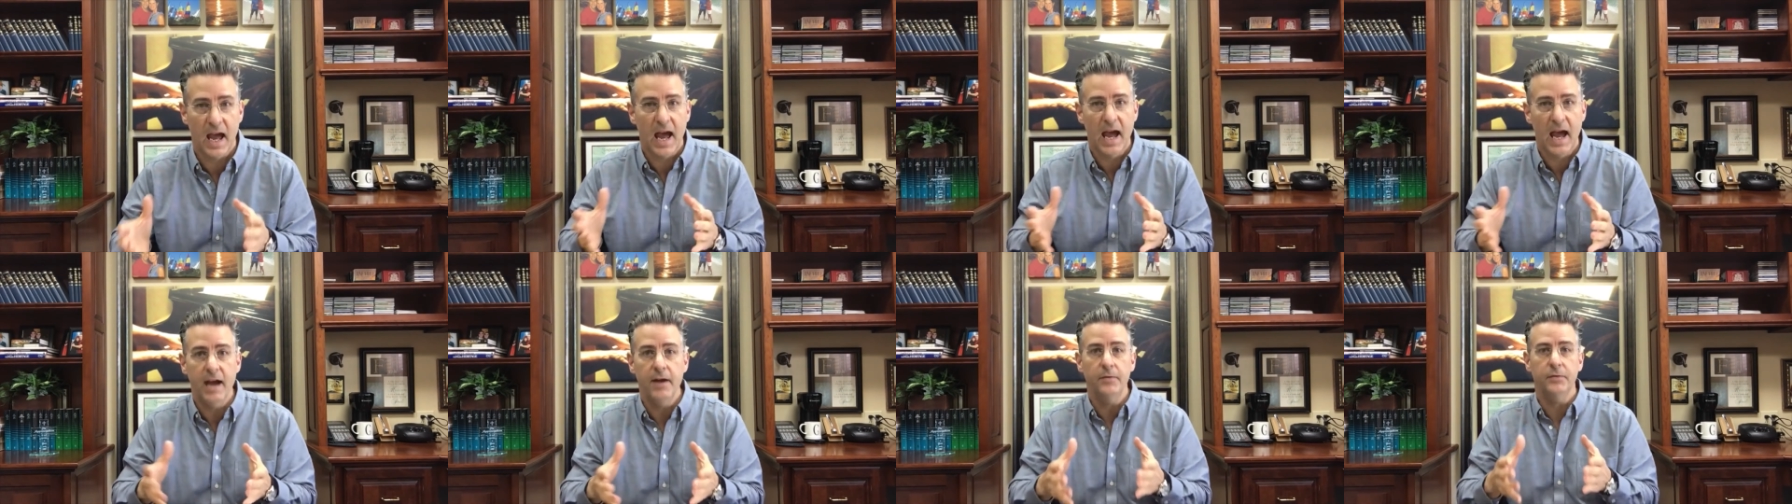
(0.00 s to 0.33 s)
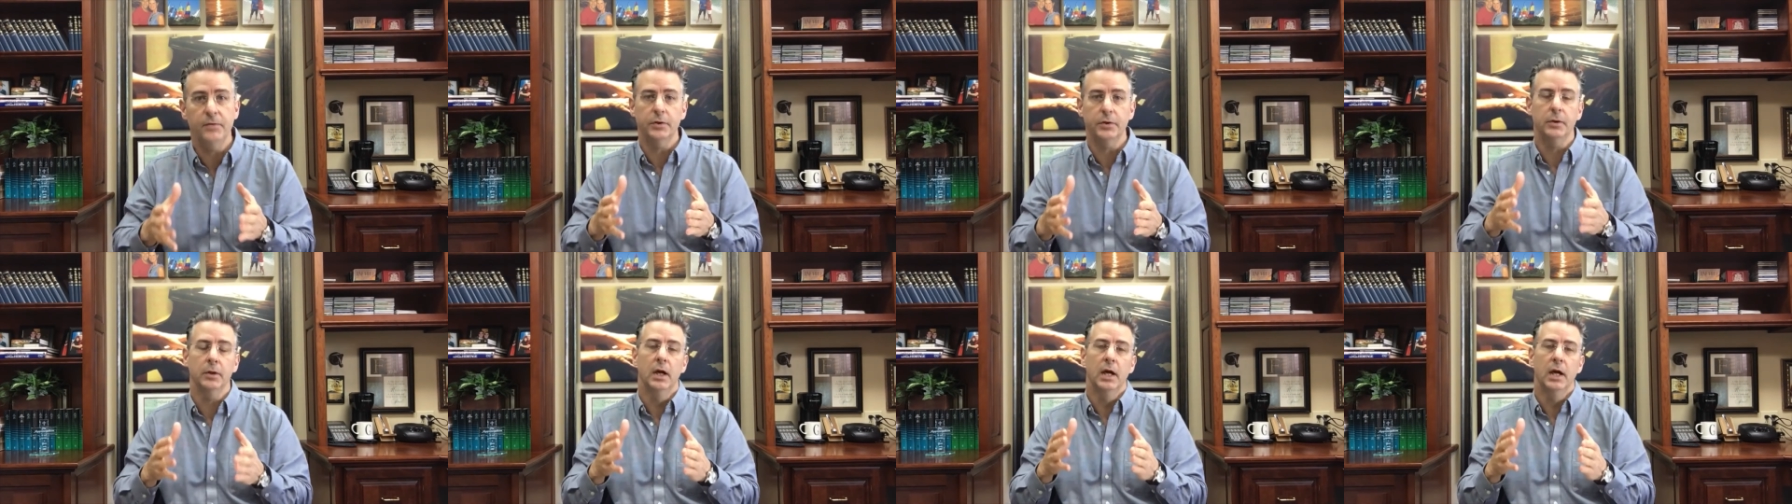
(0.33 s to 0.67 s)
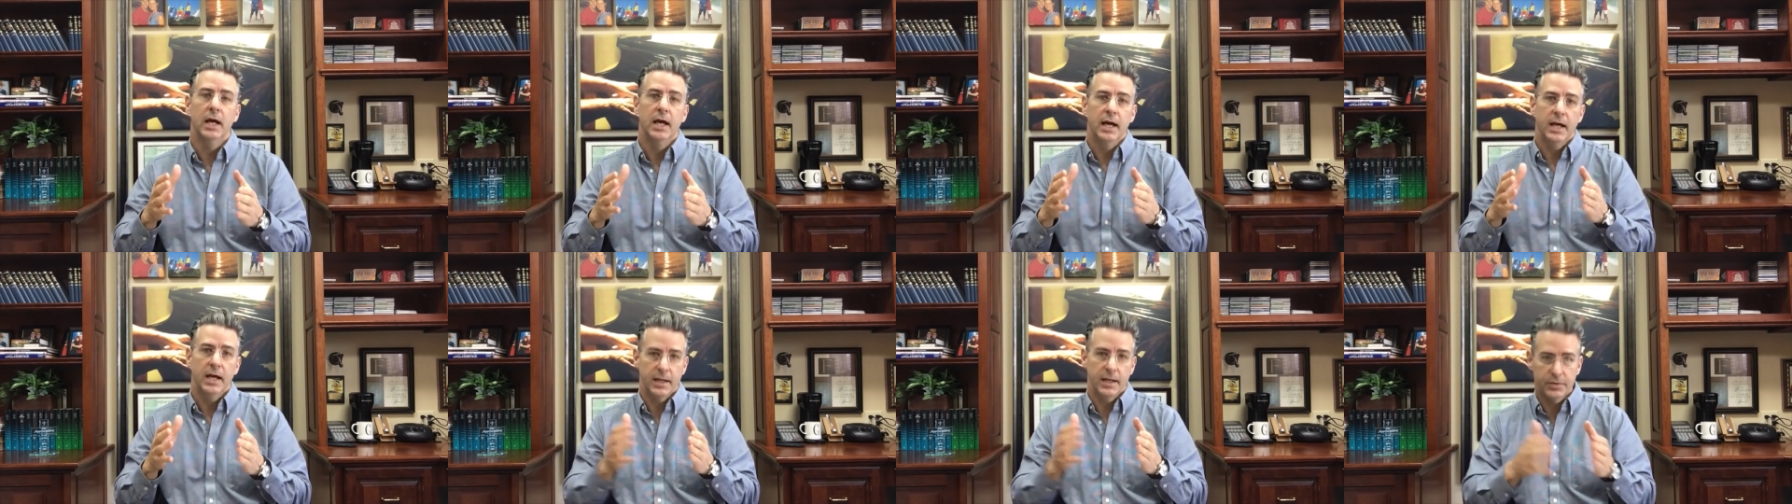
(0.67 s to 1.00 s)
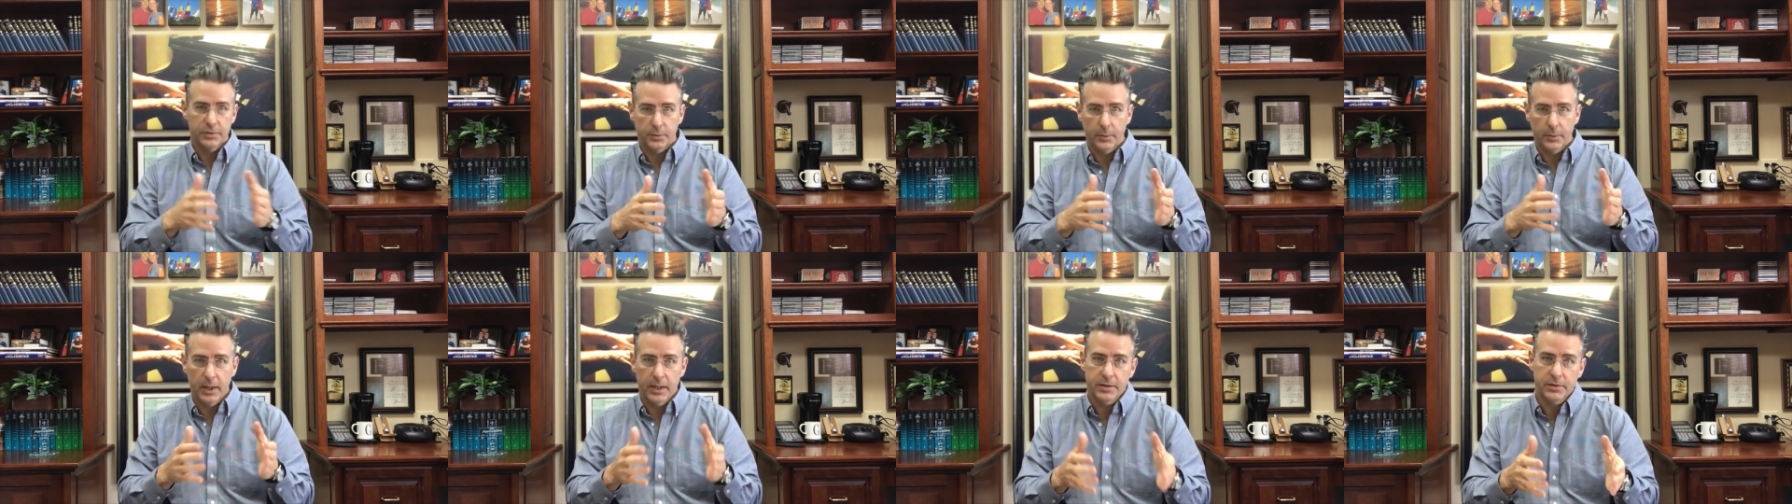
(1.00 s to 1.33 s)
After
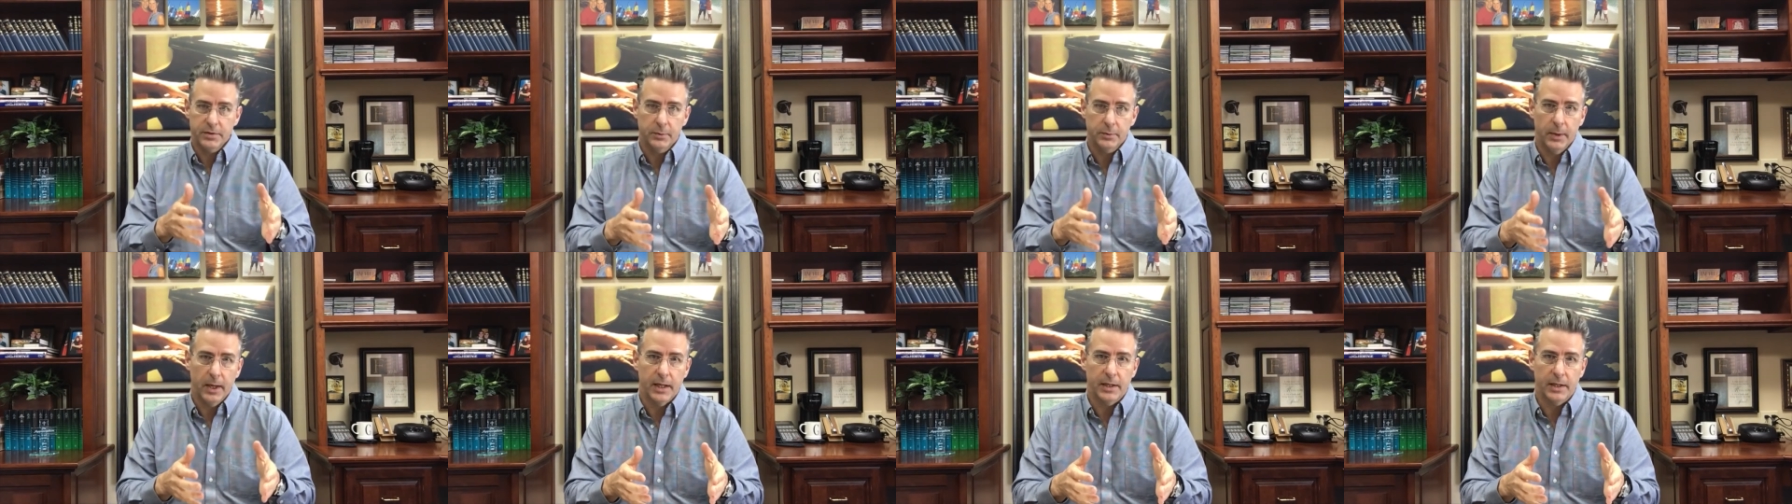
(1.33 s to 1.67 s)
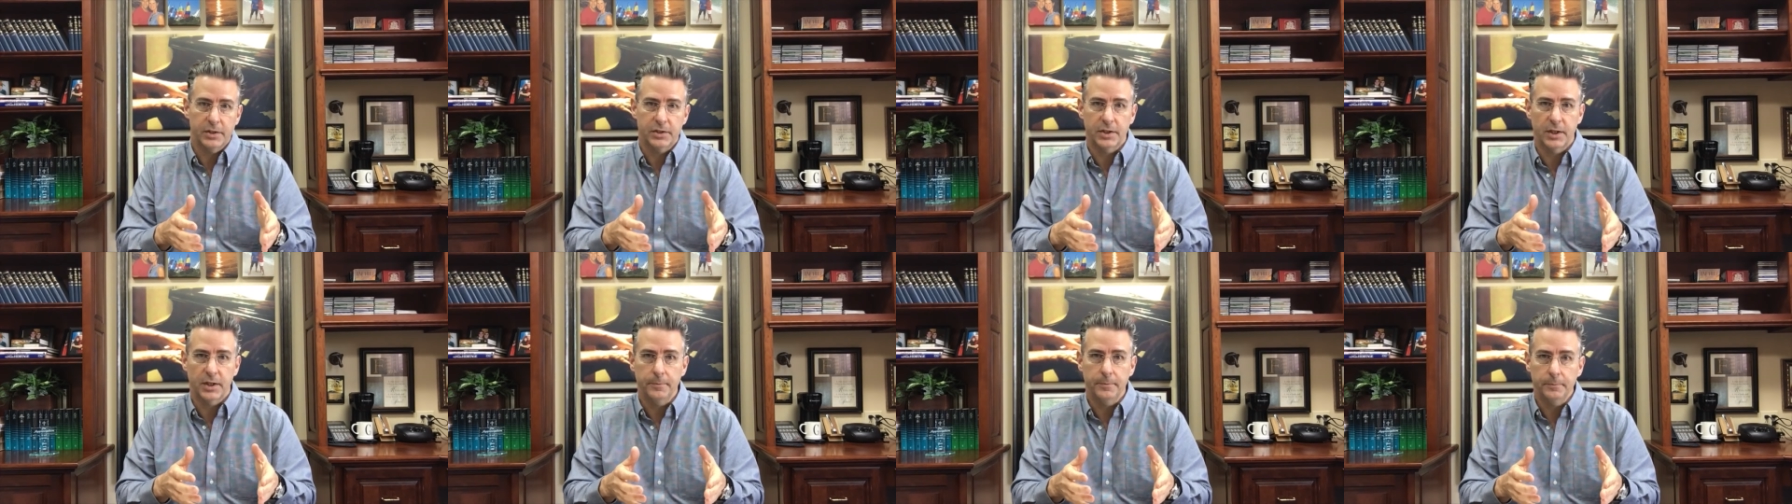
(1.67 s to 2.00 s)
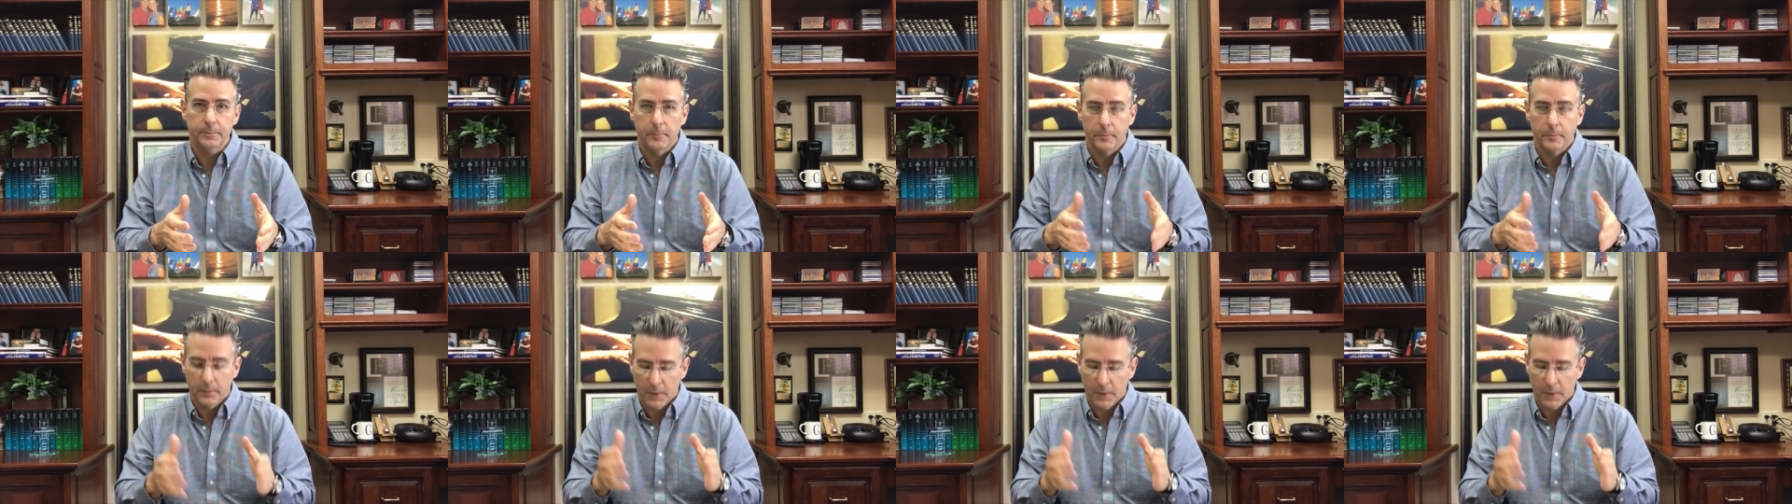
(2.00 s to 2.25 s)
his resurrection,